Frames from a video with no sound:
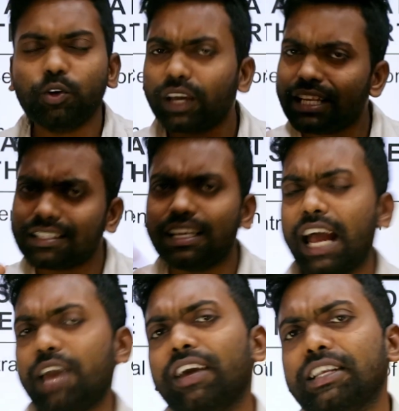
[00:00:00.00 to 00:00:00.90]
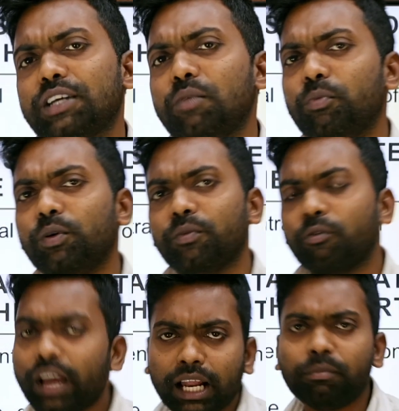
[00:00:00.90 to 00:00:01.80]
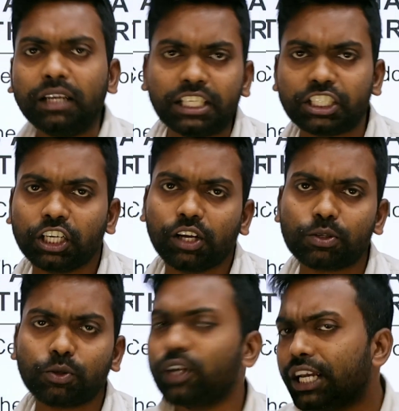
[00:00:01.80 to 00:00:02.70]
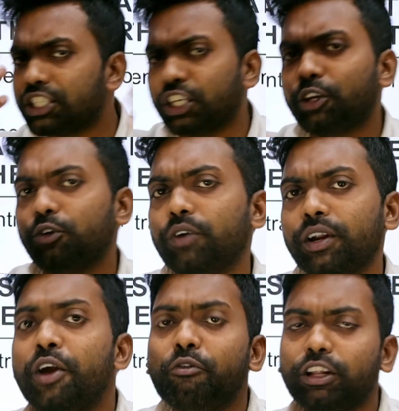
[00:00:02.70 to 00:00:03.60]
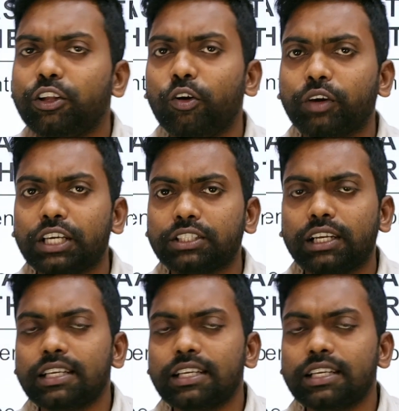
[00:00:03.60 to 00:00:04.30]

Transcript: You can see live example while I'm teaching also. You can check your where the location.